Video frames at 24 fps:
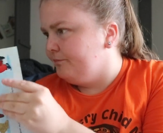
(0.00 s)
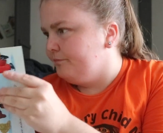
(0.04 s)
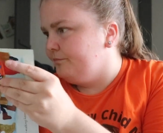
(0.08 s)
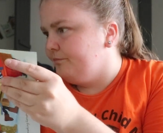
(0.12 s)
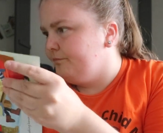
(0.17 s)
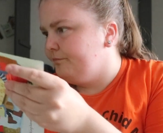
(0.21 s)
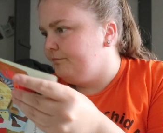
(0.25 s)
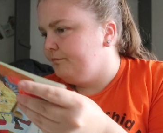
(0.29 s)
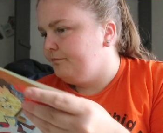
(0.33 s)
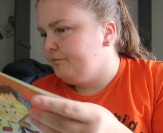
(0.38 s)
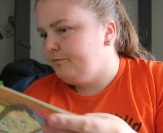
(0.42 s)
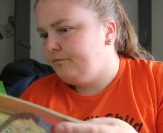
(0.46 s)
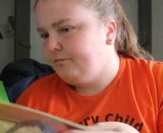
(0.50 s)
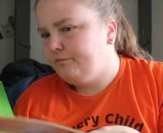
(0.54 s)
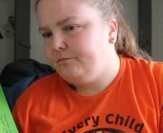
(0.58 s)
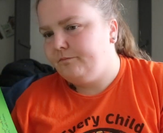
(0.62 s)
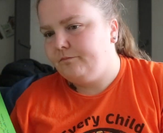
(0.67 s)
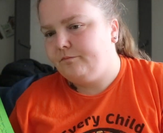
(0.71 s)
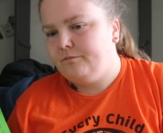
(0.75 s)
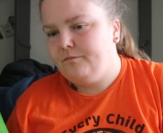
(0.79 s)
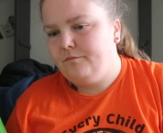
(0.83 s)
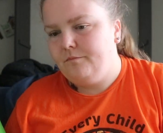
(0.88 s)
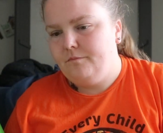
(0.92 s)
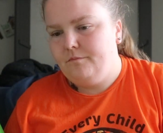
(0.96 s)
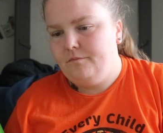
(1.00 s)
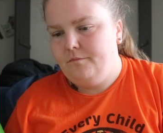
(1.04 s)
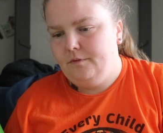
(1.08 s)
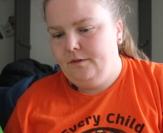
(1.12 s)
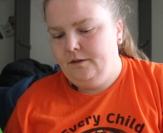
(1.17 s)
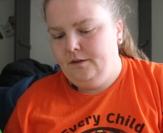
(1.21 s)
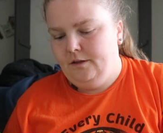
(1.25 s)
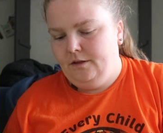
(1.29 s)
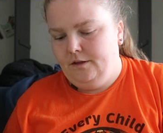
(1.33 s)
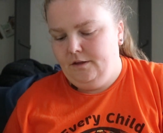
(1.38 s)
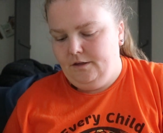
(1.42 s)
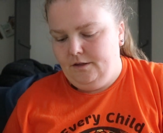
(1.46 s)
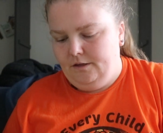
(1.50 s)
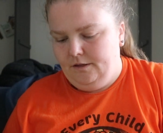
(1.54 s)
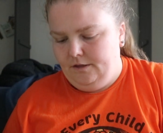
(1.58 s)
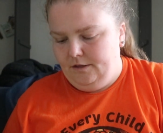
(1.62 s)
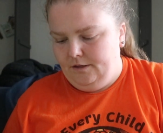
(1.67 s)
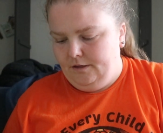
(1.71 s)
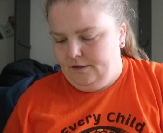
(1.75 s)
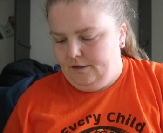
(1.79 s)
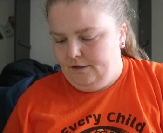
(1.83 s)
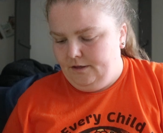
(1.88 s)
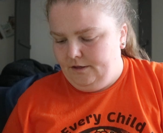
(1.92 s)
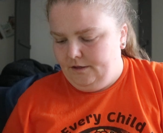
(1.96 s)

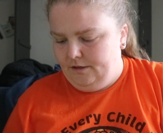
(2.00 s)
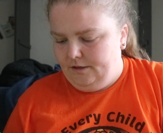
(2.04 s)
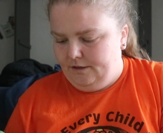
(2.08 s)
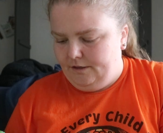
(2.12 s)
No one is speaking in this clip.